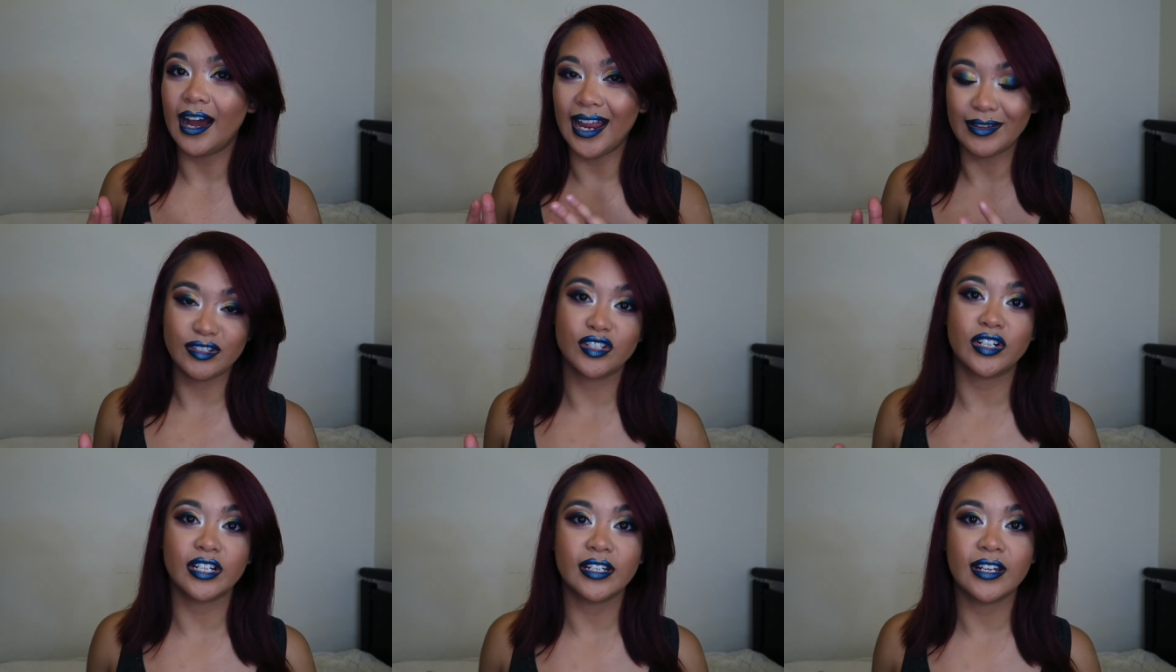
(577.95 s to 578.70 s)
I have
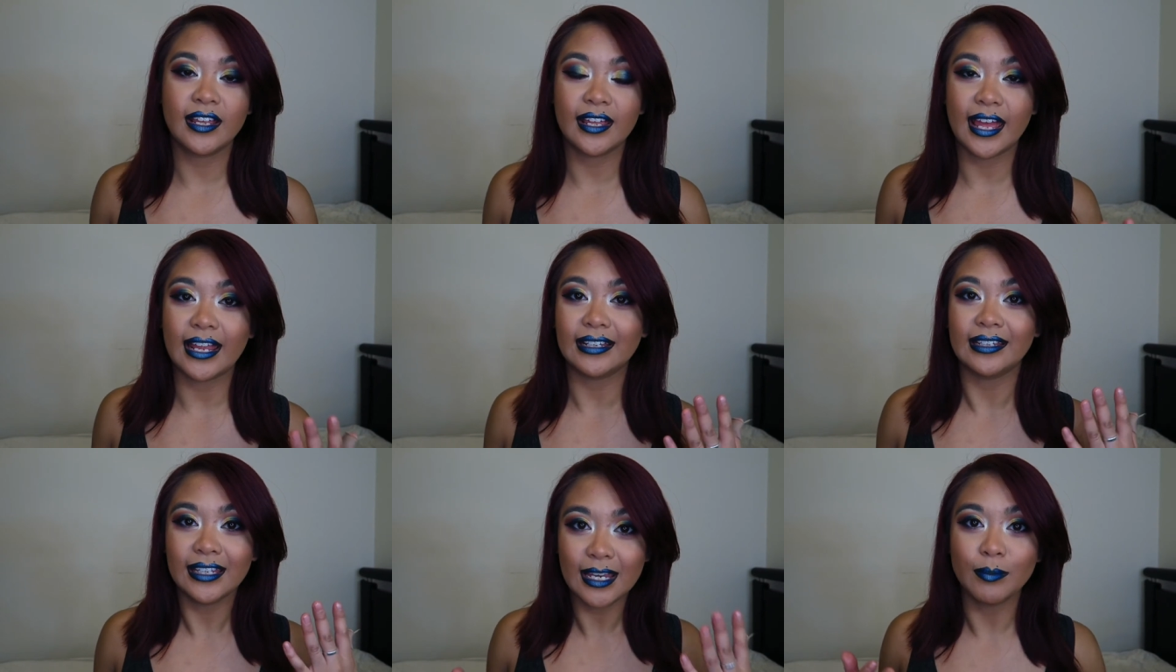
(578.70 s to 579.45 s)
started
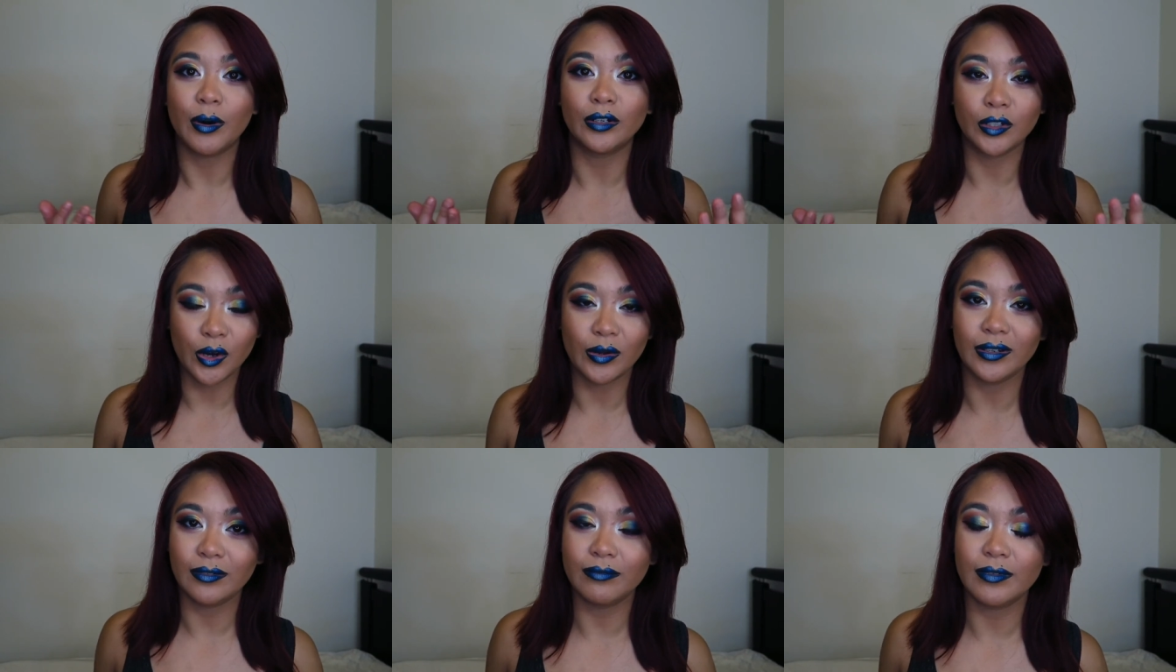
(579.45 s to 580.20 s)
and keep on
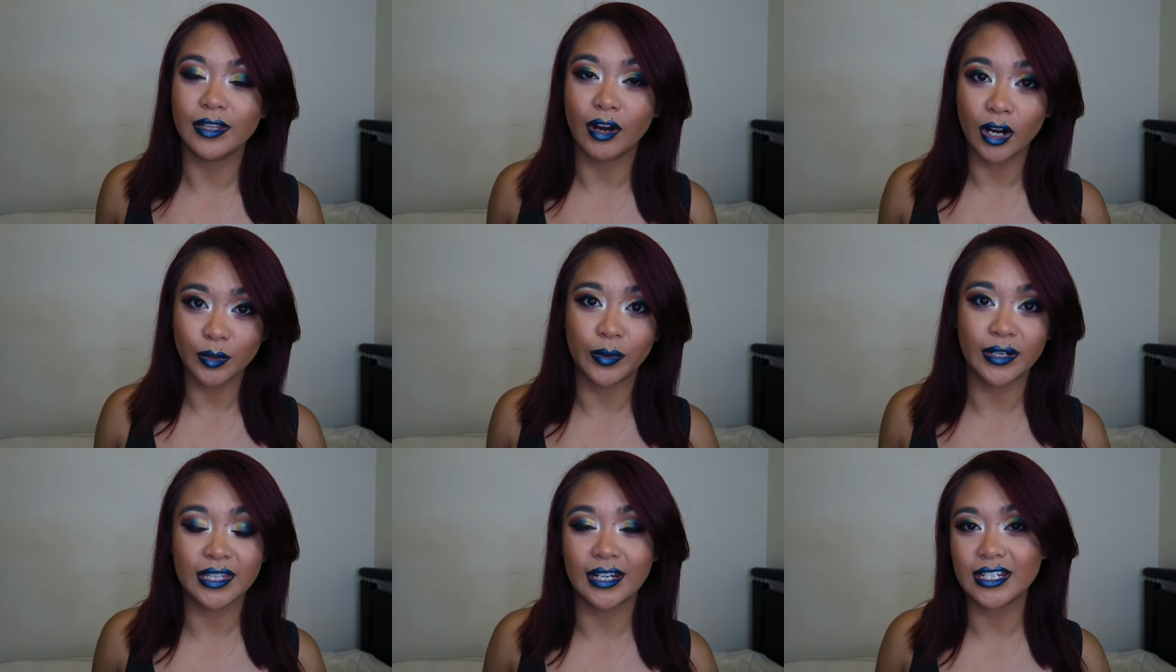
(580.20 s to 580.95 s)
going with the hard
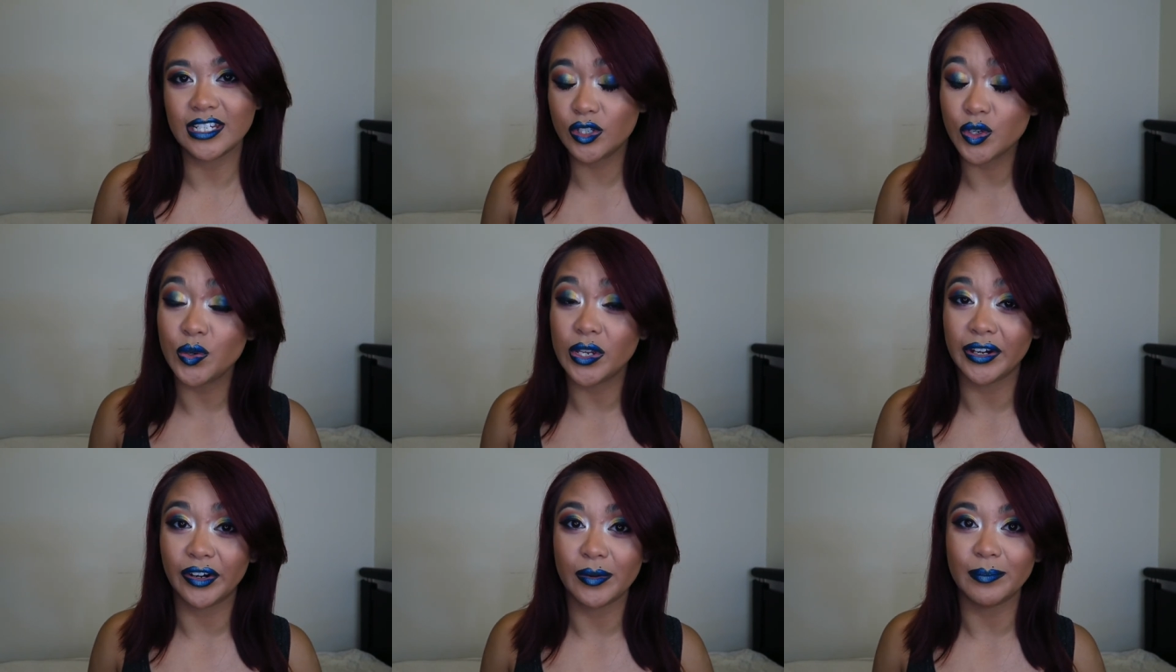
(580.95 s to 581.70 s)
work that I do
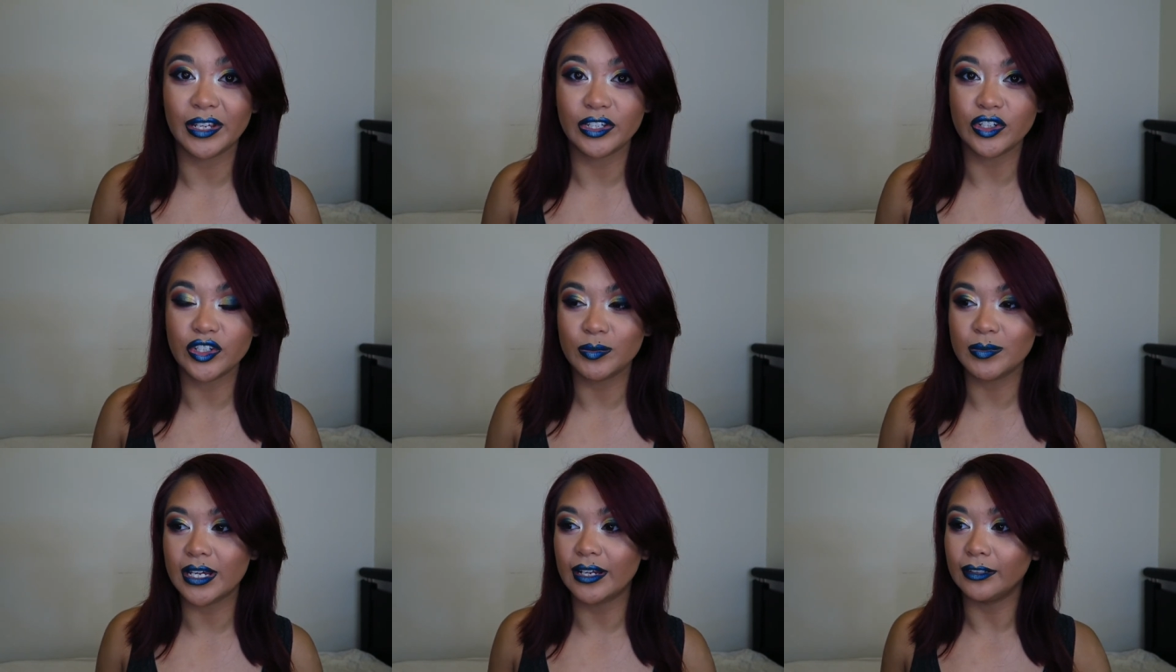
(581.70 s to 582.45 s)
here on my
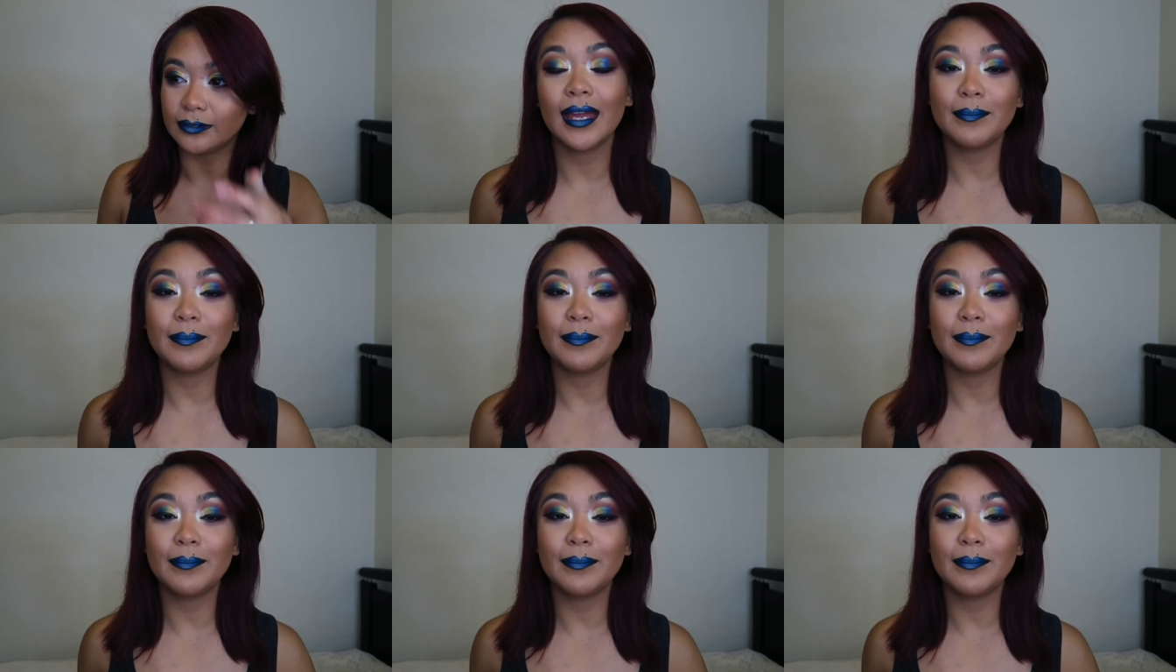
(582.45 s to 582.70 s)
YouTube channel.